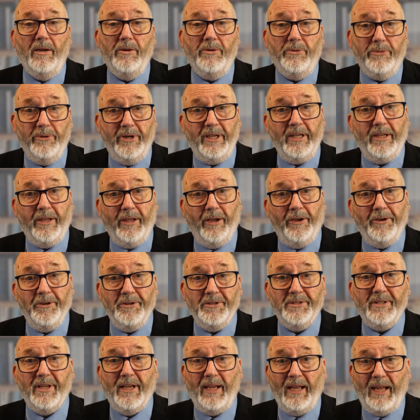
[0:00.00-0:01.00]
Greek
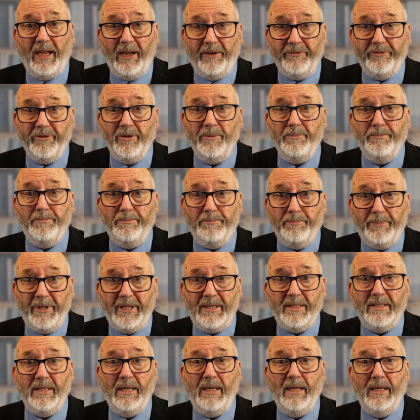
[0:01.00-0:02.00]
goes alpha,
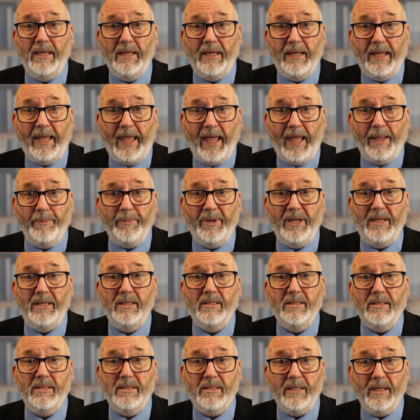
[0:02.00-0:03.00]
beta, gamma,
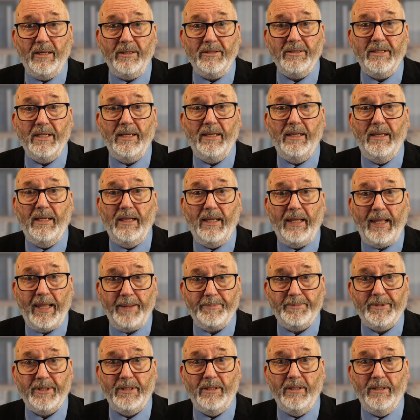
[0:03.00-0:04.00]
delta,
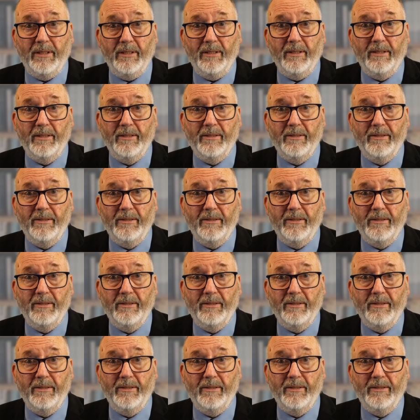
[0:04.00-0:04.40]
epsilon.